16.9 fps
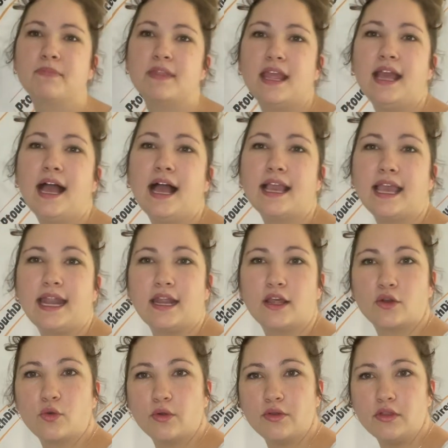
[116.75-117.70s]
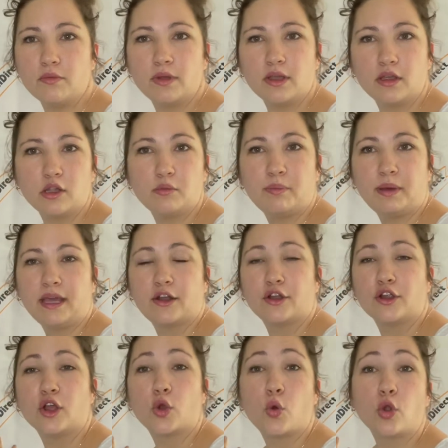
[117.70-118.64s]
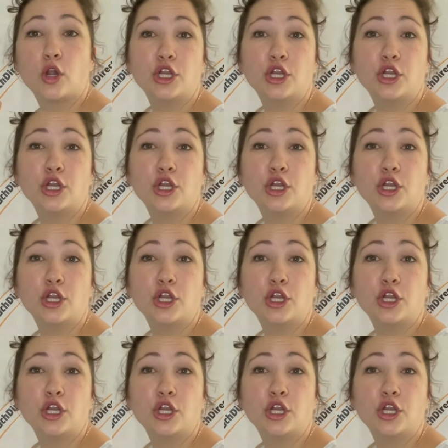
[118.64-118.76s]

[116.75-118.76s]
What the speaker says: again, ignore the wrinkled banner. According